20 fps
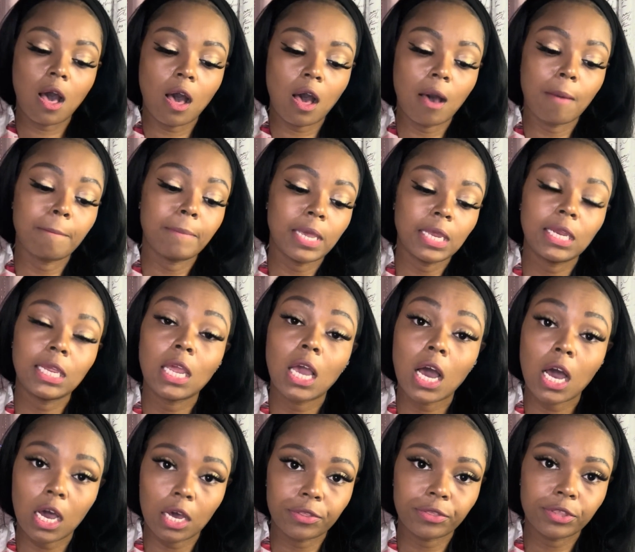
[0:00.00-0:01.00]
many
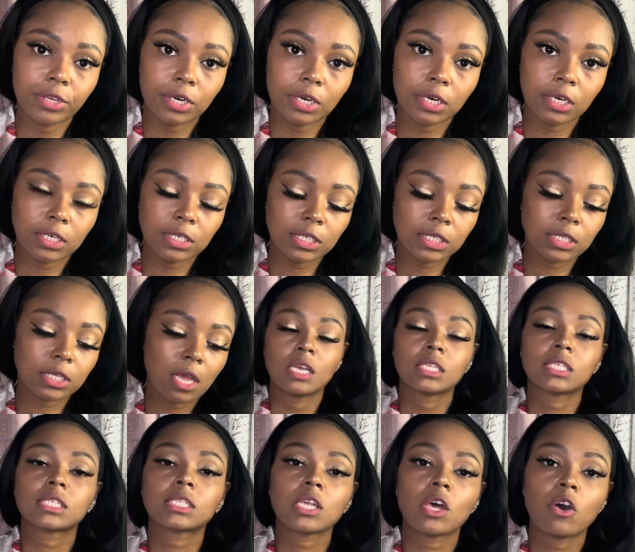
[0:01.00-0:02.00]
others.
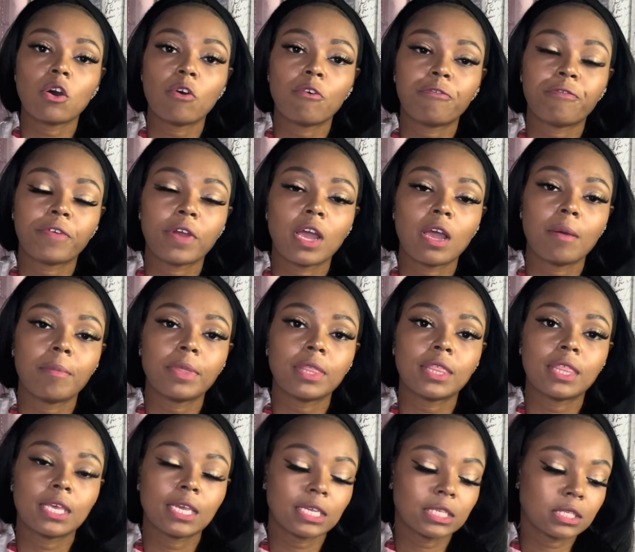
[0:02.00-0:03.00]
So from
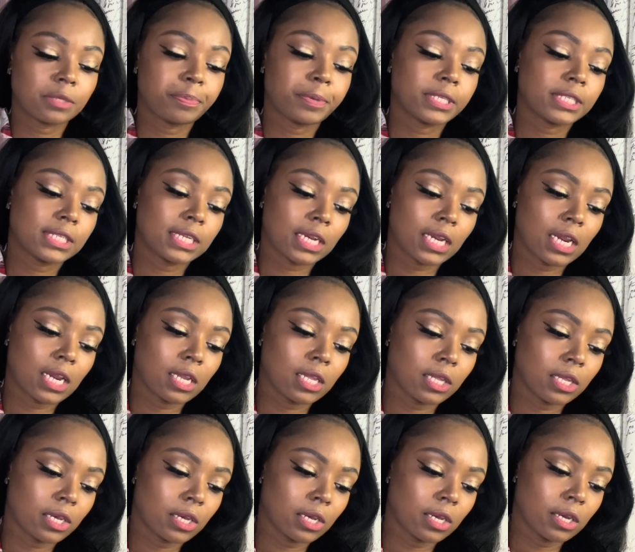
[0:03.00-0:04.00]
this
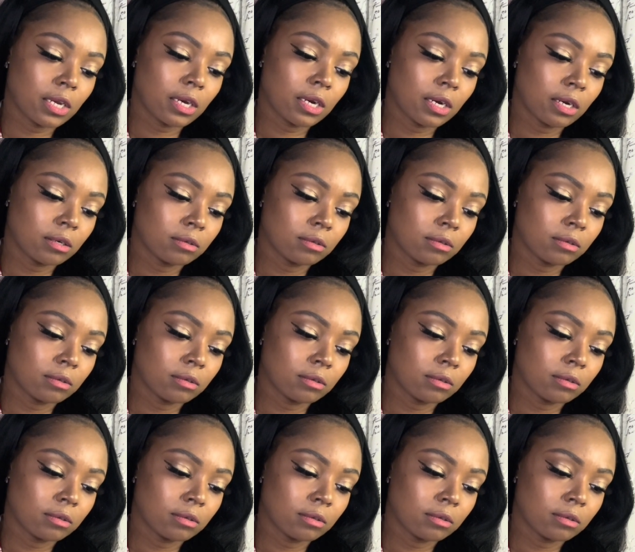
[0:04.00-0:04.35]
particular,